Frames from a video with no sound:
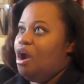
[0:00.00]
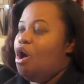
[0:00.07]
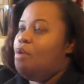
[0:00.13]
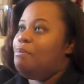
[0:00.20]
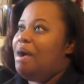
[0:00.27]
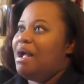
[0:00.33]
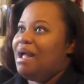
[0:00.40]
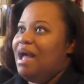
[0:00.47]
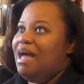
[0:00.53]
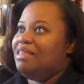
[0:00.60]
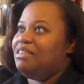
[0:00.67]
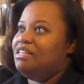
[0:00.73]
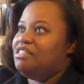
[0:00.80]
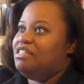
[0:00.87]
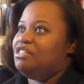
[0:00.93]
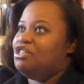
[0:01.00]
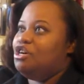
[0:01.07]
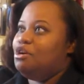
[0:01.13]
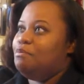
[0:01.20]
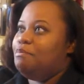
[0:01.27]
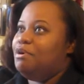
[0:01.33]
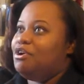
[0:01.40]
oh my God, that's a
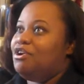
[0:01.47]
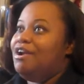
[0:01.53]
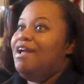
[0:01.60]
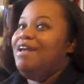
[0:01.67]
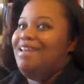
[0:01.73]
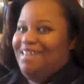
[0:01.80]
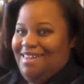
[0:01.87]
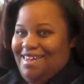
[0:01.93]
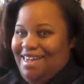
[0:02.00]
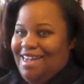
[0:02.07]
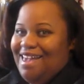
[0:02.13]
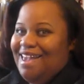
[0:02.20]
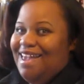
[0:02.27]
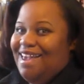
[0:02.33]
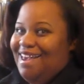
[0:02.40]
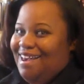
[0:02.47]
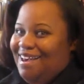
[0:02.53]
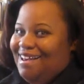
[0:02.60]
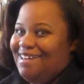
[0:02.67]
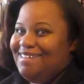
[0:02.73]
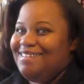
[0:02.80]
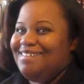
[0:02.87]
ton of butter. Yeah.